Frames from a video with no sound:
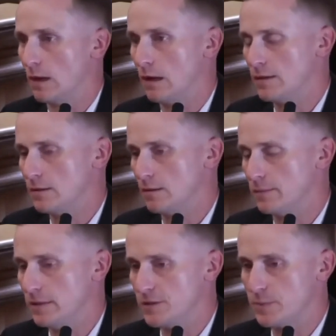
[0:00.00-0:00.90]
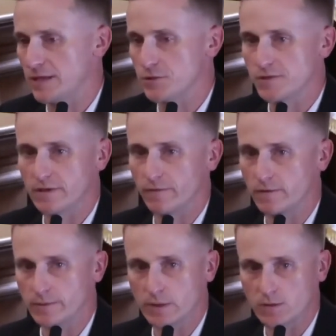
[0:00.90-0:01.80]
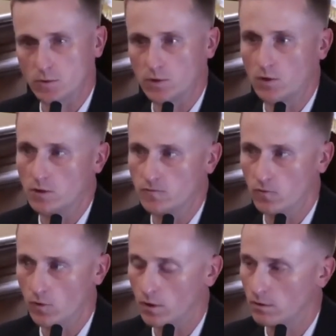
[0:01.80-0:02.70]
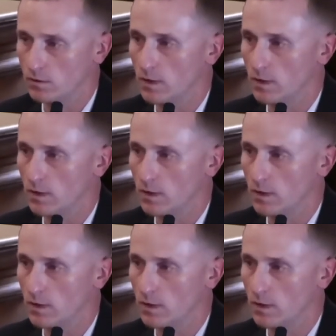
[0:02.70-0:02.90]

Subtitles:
Each patient's different. Depends on what the call is for.